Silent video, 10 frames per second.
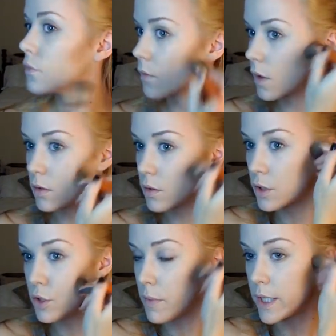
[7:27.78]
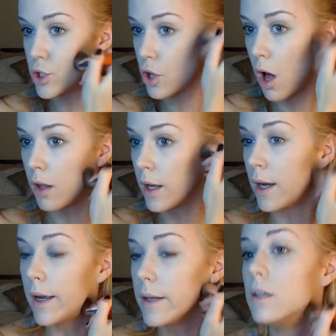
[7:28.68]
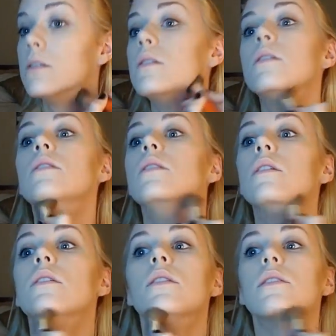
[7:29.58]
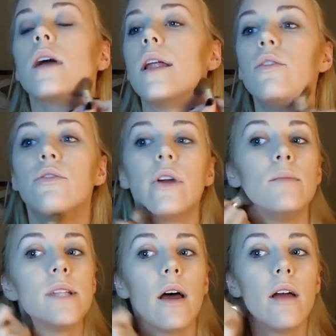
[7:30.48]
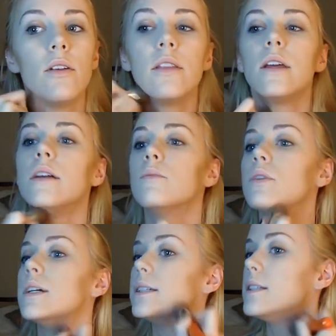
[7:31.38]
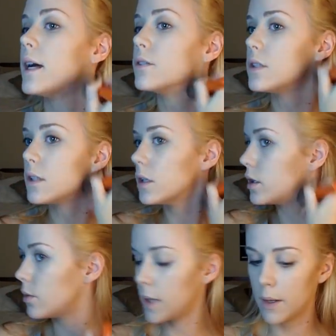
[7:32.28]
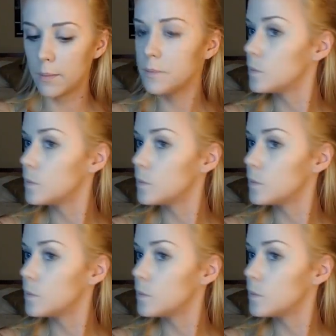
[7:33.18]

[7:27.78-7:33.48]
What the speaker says: So I'm going to do my jawline, kind of frames out everything and blend it down just a little bit.